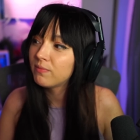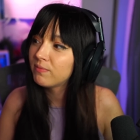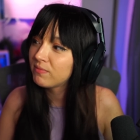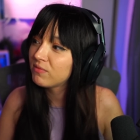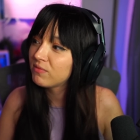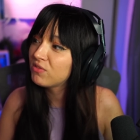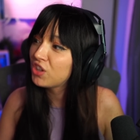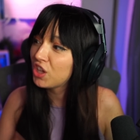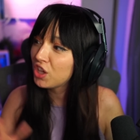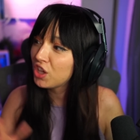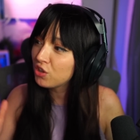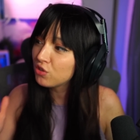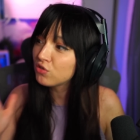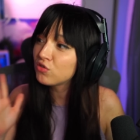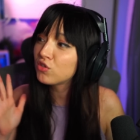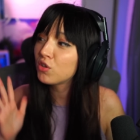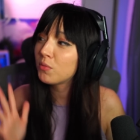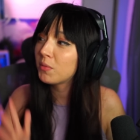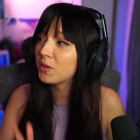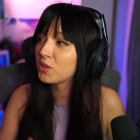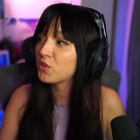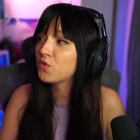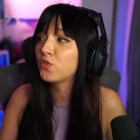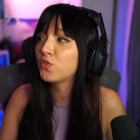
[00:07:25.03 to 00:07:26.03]
Thank you so
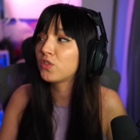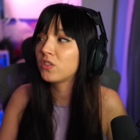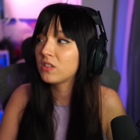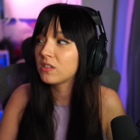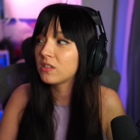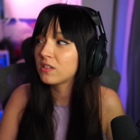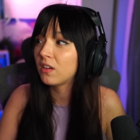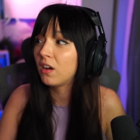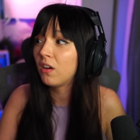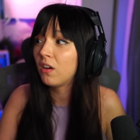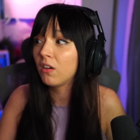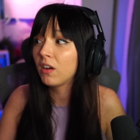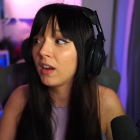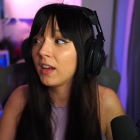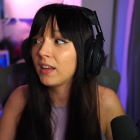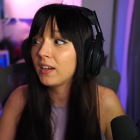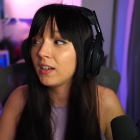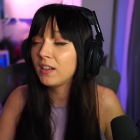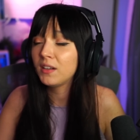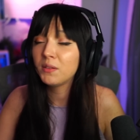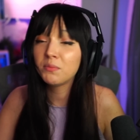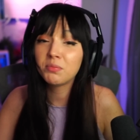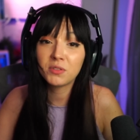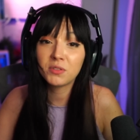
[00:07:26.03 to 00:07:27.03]
much for the song. I
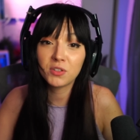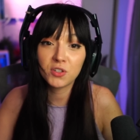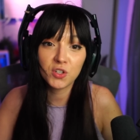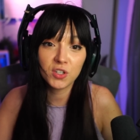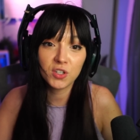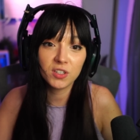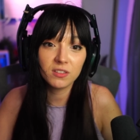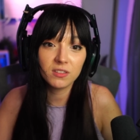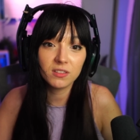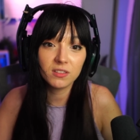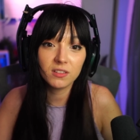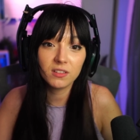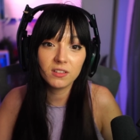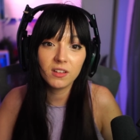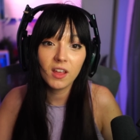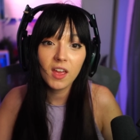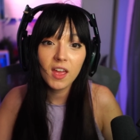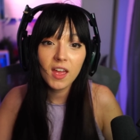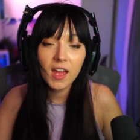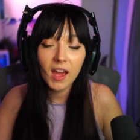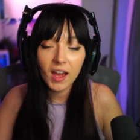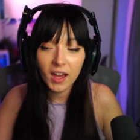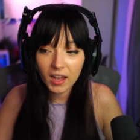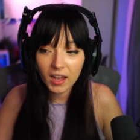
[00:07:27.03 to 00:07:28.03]
really appreciate it.
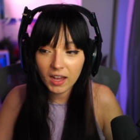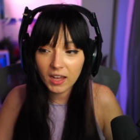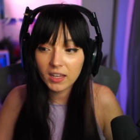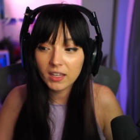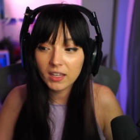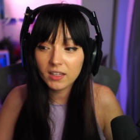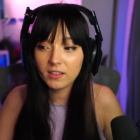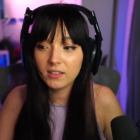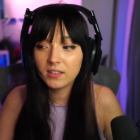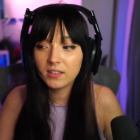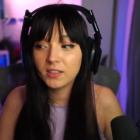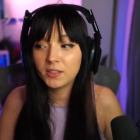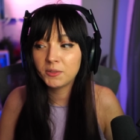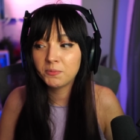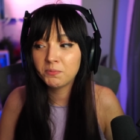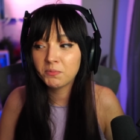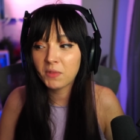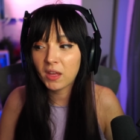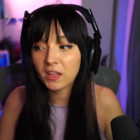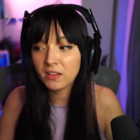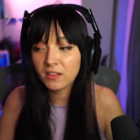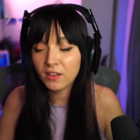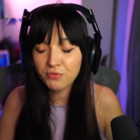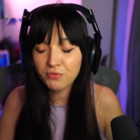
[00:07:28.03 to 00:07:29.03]
I um,
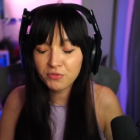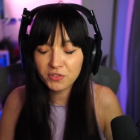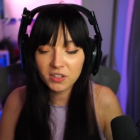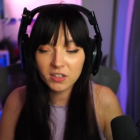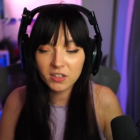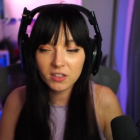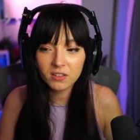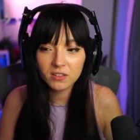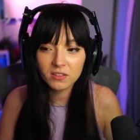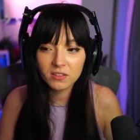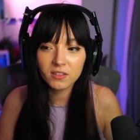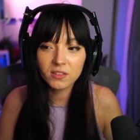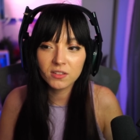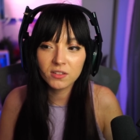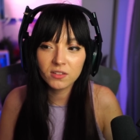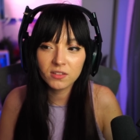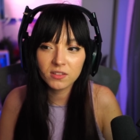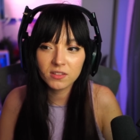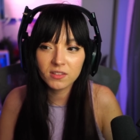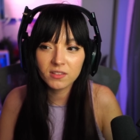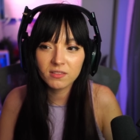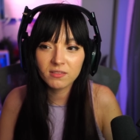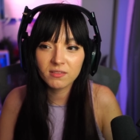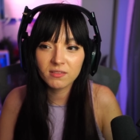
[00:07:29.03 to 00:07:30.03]
I definitely needed.
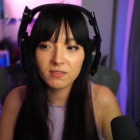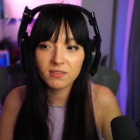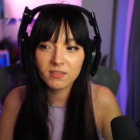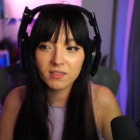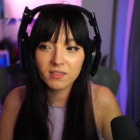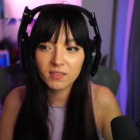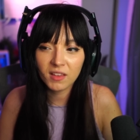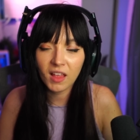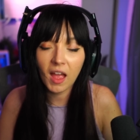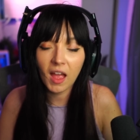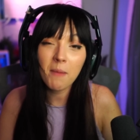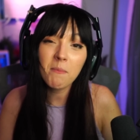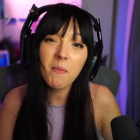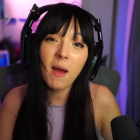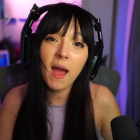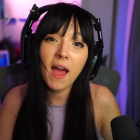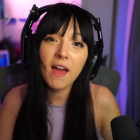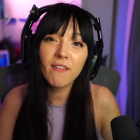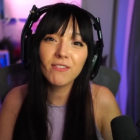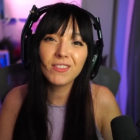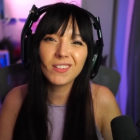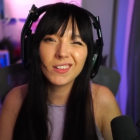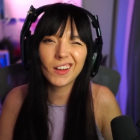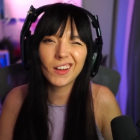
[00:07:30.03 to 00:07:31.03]
I'm
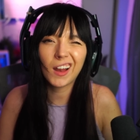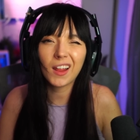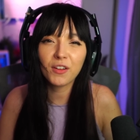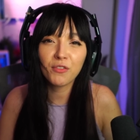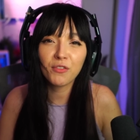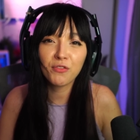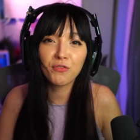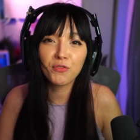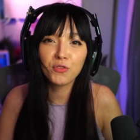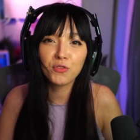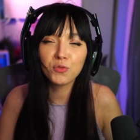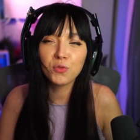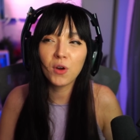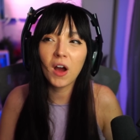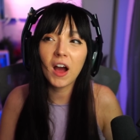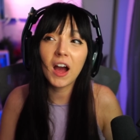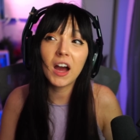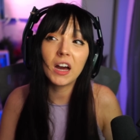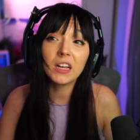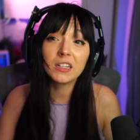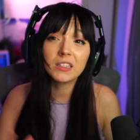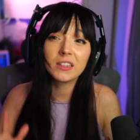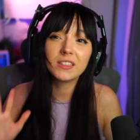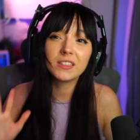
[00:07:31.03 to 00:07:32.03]
having like a few
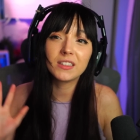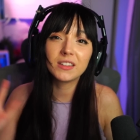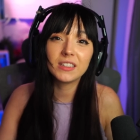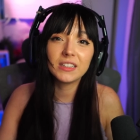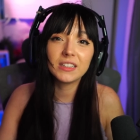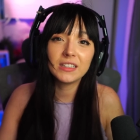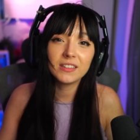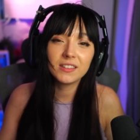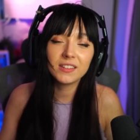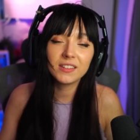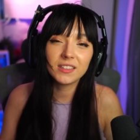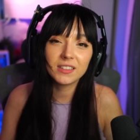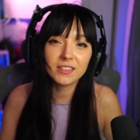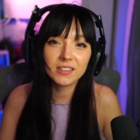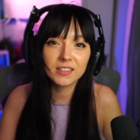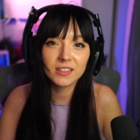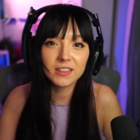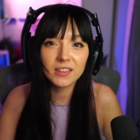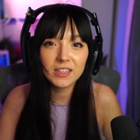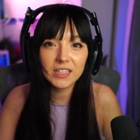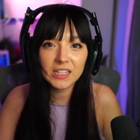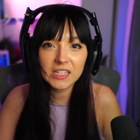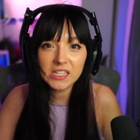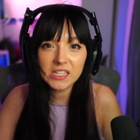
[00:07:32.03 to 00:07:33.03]
harder days
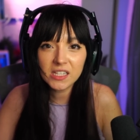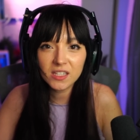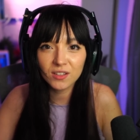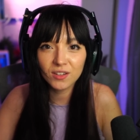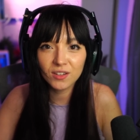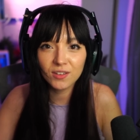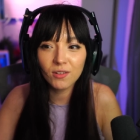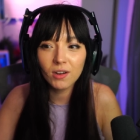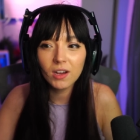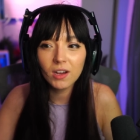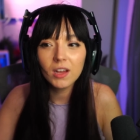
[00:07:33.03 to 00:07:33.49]
recently, so